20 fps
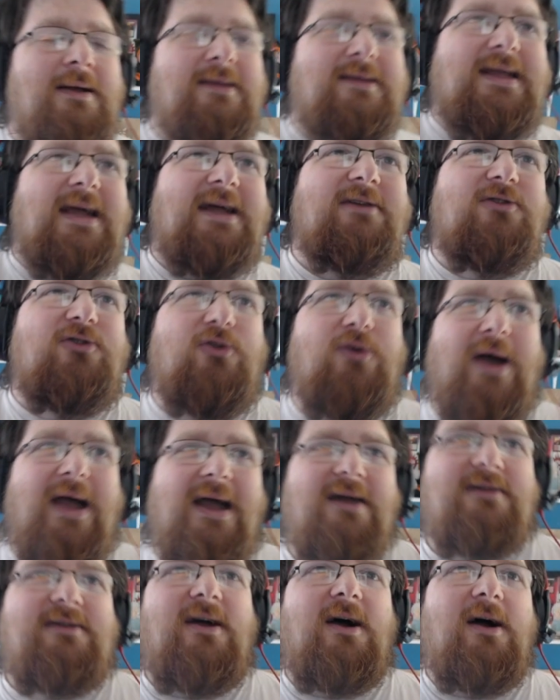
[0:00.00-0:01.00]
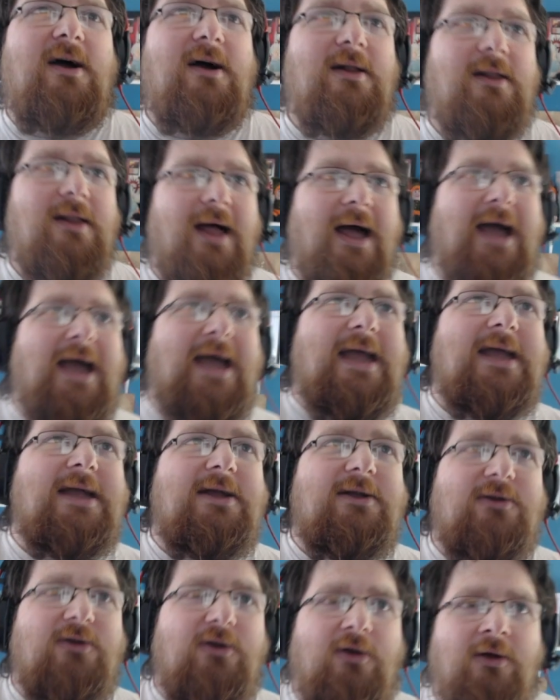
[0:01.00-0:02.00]
Gets to exile
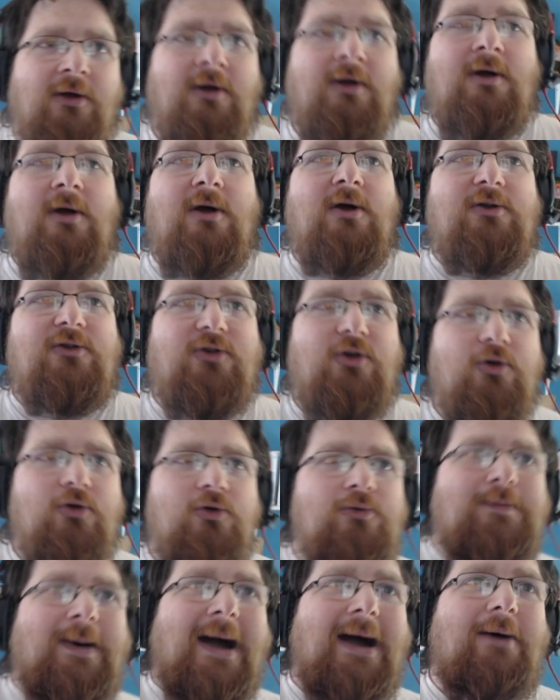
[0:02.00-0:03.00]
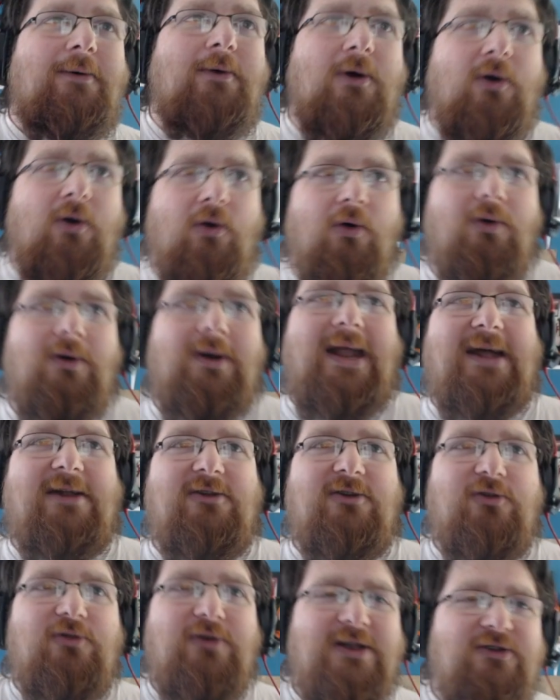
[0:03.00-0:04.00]
a 2 power or
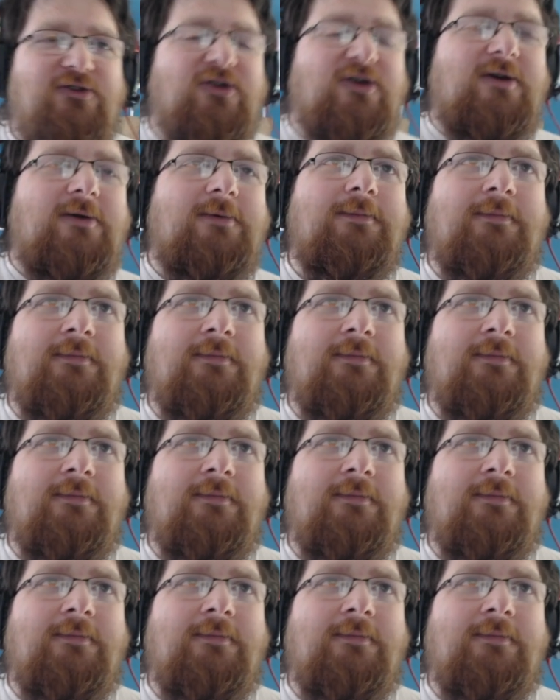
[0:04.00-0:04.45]
less creature